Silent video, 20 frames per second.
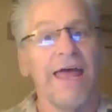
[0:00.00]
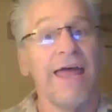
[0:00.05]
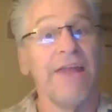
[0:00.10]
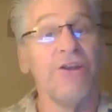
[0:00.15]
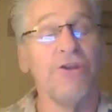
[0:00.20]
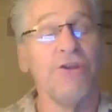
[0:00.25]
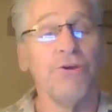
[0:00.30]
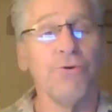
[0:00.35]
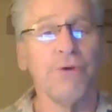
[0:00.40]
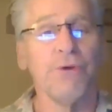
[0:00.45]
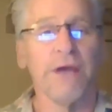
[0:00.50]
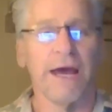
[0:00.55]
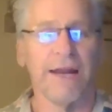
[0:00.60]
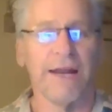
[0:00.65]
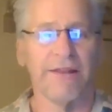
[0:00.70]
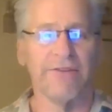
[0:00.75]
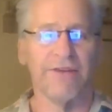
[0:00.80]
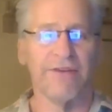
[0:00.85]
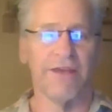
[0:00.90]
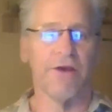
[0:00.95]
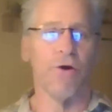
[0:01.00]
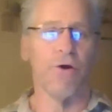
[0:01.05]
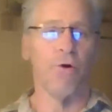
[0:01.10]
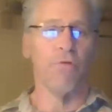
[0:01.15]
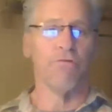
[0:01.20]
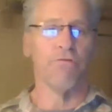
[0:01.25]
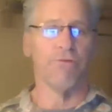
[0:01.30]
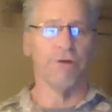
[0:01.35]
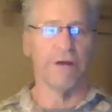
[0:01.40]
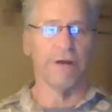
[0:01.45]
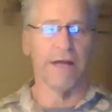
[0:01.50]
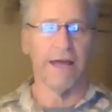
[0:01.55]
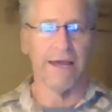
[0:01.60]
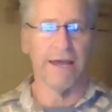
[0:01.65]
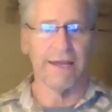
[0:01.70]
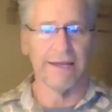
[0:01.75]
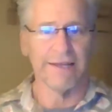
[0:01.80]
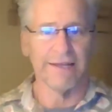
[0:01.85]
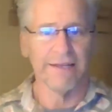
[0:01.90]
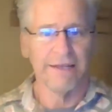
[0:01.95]
and you kind of take over and
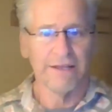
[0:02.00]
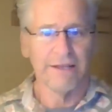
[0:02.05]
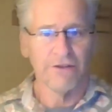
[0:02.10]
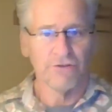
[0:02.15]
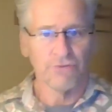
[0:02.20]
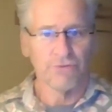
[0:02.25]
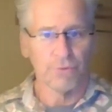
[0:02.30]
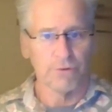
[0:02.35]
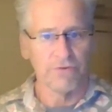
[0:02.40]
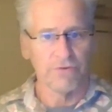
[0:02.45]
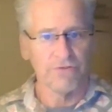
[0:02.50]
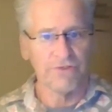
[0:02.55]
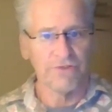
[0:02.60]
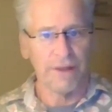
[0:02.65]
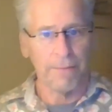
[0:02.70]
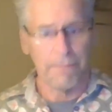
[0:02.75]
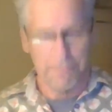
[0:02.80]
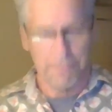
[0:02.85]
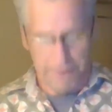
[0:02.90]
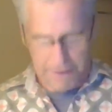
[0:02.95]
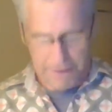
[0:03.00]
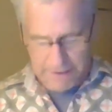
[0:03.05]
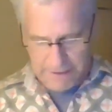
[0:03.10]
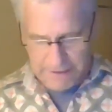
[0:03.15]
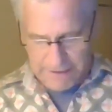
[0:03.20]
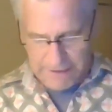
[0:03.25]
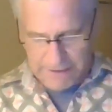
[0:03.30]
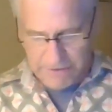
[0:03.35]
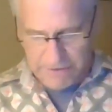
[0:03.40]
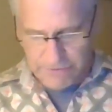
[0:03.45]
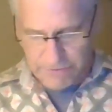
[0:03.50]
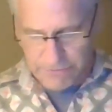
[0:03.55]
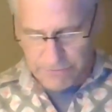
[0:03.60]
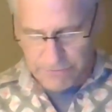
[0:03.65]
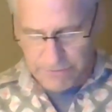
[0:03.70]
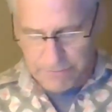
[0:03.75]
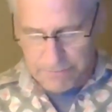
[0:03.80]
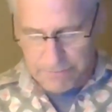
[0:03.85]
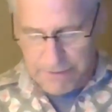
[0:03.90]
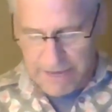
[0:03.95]
I sort of step into
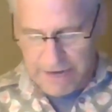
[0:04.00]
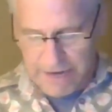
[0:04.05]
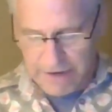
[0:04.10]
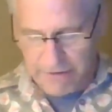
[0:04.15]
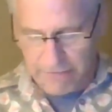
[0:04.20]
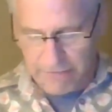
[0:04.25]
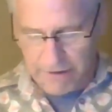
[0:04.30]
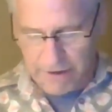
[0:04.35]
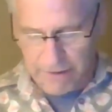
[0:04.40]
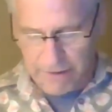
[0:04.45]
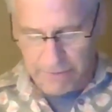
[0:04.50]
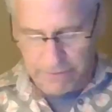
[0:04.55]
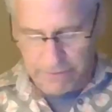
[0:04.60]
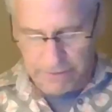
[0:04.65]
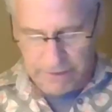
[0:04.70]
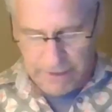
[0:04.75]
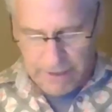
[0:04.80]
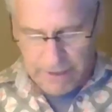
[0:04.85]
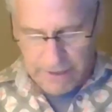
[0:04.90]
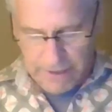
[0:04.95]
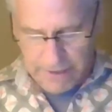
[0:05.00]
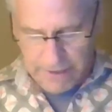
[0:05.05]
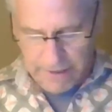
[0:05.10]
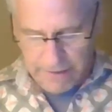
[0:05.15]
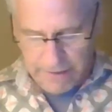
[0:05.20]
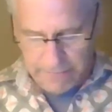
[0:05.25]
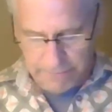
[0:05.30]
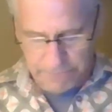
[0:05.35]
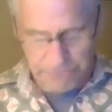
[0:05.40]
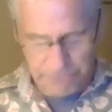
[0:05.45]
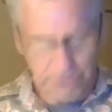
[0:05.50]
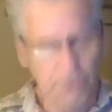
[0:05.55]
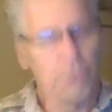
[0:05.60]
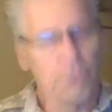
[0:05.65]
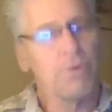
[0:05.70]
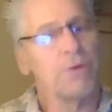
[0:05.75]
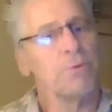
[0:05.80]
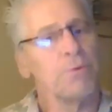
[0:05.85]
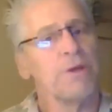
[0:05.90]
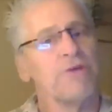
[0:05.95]
the background. So
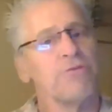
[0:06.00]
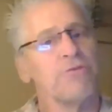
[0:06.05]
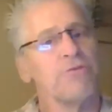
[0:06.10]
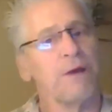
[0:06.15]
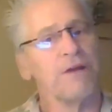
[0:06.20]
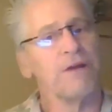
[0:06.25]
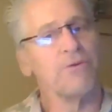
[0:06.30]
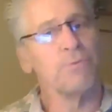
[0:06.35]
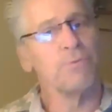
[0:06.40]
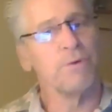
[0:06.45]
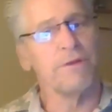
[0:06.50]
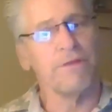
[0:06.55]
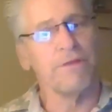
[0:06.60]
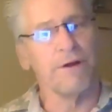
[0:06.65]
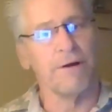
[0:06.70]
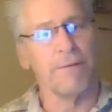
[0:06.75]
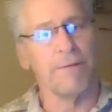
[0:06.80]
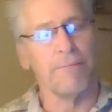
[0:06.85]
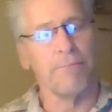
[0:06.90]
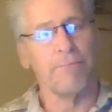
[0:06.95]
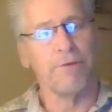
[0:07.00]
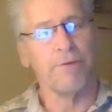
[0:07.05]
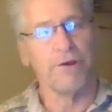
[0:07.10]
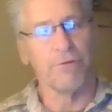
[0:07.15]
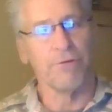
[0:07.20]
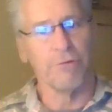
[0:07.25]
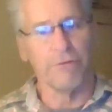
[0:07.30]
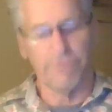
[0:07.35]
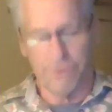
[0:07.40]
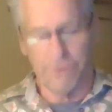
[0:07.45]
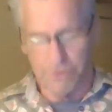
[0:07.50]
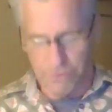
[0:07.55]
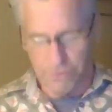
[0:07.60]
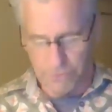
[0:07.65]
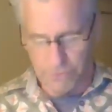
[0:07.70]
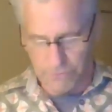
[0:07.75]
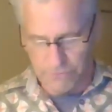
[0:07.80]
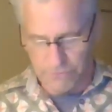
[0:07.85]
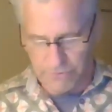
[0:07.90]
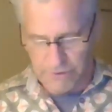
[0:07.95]
what do we expect with peer
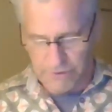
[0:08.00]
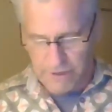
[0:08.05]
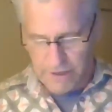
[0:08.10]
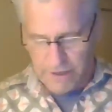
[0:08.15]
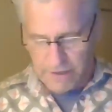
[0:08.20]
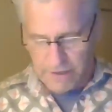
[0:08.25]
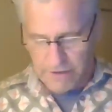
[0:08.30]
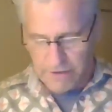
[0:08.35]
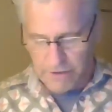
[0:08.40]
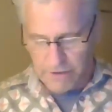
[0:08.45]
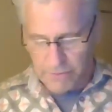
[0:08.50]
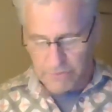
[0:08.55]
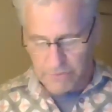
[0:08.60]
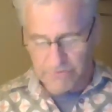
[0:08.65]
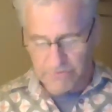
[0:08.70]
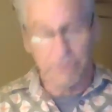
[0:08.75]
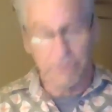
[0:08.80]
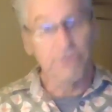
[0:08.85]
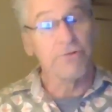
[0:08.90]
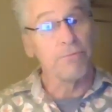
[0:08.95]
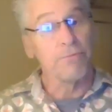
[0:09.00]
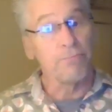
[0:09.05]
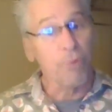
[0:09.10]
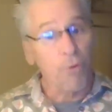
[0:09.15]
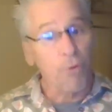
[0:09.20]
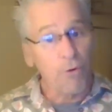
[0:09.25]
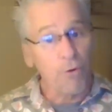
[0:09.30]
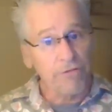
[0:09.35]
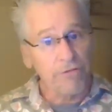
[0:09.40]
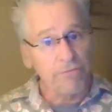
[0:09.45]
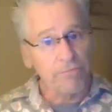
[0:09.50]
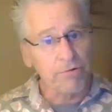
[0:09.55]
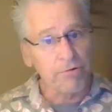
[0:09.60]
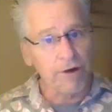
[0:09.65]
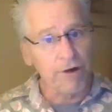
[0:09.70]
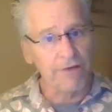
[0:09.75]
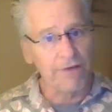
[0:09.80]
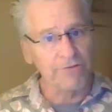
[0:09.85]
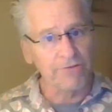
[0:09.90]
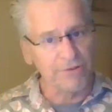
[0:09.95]
reviews? It's a supportive
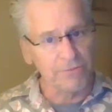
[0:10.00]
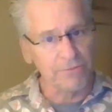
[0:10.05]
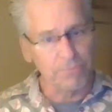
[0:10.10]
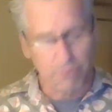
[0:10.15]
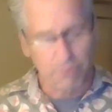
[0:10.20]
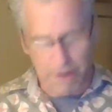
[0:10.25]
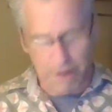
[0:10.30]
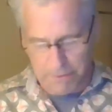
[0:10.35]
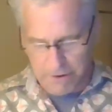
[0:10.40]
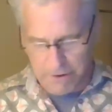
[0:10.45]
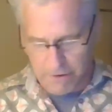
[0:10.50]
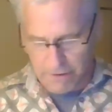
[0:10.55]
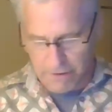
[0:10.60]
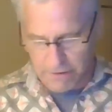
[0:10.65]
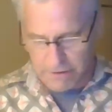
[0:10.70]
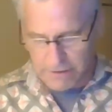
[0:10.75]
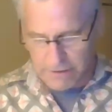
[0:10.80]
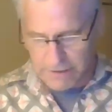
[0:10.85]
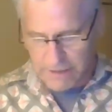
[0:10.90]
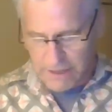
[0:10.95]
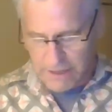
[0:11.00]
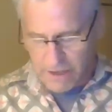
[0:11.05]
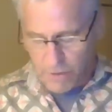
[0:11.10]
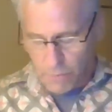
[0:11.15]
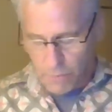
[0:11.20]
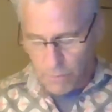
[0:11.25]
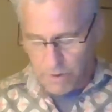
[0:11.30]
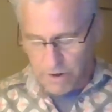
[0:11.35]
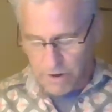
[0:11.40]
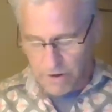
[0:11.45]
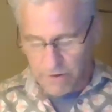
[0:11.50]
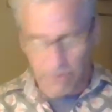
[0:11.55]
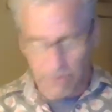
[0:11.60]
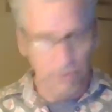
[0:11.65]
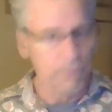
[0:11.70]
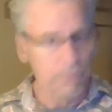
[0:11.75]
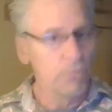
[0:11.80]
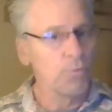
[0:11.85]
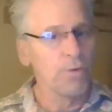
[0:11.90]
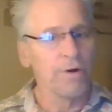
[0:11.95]
process primarily,
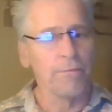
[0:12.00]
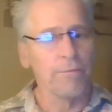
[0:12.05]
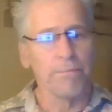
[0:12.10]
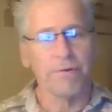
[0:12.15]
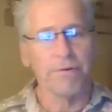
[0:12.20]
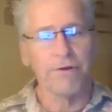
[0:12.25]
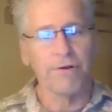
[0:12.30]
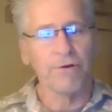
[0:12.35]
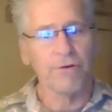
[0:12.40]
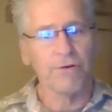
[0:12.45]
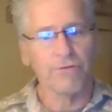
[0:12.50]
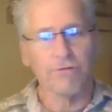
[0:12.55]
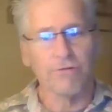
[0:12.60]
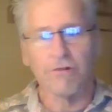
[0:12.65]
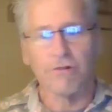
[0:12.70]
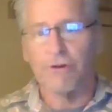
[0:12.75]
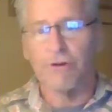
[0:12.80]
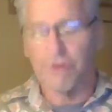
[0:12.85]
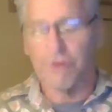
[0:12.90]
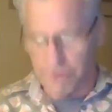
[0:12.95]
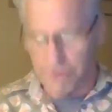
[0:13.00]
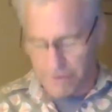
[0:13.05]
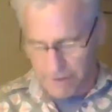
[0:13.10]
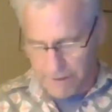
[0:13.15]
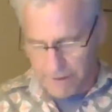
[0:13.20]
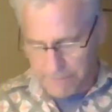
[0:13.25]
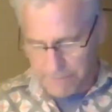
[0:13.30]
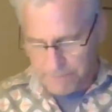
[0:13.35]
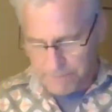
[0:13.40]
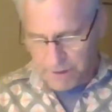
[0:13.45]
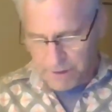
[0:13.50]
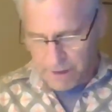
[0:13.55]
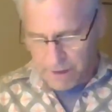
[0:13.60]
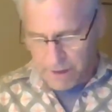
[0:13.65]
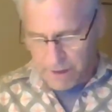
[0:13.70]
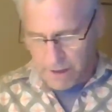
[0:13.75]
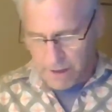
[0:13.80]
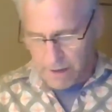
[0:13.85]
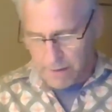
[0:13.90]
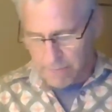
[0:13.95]
where peers learn
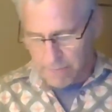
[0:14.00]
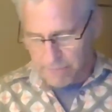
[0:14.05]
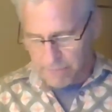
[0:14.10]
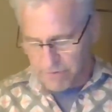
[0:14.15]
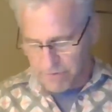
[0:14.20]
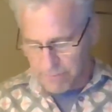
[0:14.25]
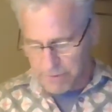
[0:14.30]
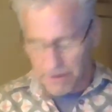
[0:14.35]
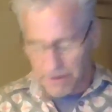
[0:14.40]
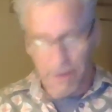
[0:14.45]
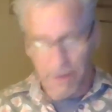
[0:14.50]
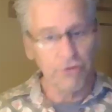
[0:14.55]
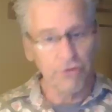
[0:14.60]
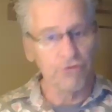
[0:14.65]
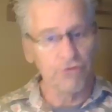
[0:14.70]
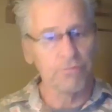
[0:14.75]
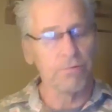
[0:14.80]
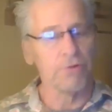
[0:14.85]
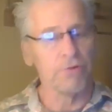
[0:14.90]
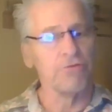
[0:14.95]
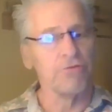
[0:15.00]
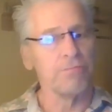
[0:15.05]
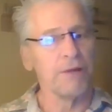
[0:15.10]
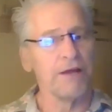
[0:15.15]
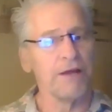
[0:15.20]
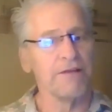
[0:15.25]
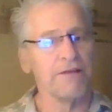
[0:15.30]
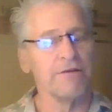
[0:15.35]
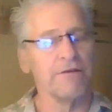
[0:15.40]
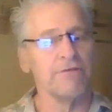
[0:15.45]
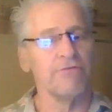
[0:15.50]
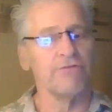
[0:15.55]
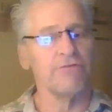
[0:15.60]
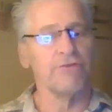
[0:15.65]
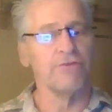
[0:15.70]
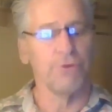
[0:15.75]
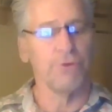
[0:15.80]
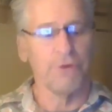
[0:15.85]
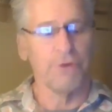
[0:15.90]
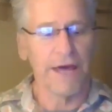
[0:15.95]
from another's perspective.
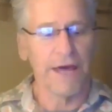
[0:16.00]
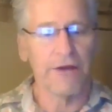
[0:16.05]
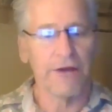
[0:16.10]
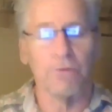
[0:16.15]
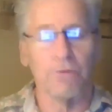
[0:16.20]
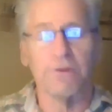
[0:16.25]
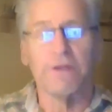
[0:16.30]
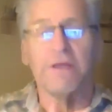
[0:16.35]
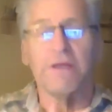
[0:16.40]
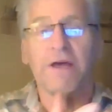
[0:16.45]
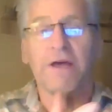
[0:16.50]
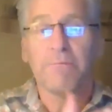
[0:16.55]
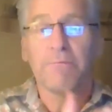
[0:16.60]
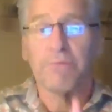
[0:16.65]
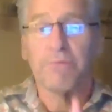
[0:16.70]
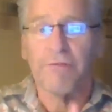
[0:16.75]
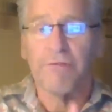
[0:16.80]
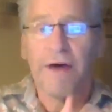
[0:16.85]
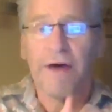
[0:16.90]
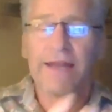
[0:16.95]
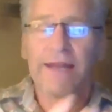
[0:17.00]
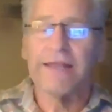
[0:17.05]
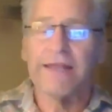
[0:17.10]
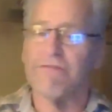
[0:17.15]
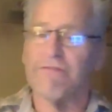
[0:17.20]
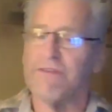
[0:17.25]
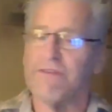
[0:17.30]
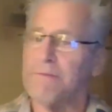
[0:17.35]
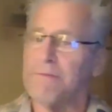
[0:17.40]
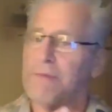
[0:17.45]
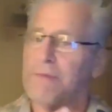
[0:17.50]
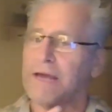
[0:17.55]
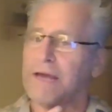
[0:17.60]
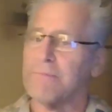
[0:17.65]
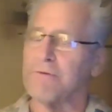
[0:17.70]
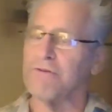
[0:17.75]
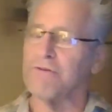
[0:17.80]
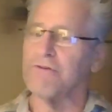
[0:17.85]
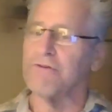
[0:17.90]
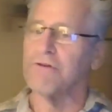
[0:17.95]
So you're not only providing feedback,
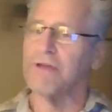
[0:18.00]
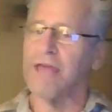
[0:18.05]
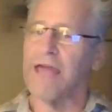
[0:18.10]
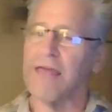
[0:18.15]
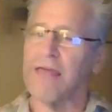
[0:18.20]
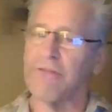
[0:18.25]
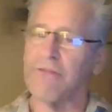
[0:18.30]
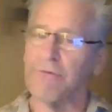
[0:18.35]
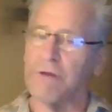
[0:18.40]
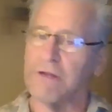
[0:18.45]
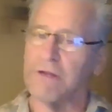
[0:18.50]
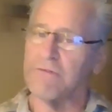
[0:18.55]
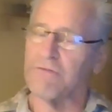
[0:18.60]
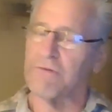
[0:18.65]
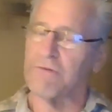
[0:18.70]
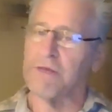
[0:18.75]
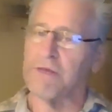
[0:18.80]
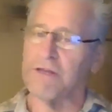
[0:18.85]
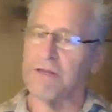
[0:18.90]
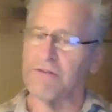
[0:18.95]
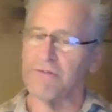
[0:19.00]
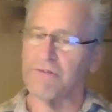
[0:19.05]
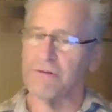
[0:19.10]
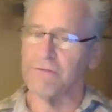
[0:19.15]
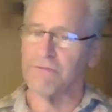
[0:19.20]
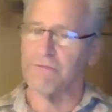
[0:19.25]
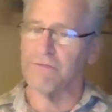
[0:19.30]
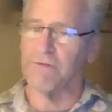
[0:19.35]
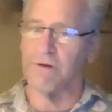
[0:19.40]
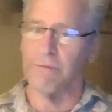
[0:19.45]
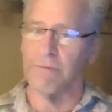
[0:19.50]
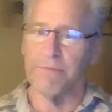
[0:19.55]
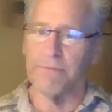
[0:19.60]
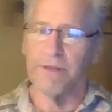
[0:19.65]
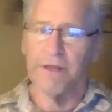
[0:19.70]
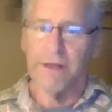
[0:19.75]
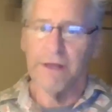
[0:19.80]
but you're gathering information from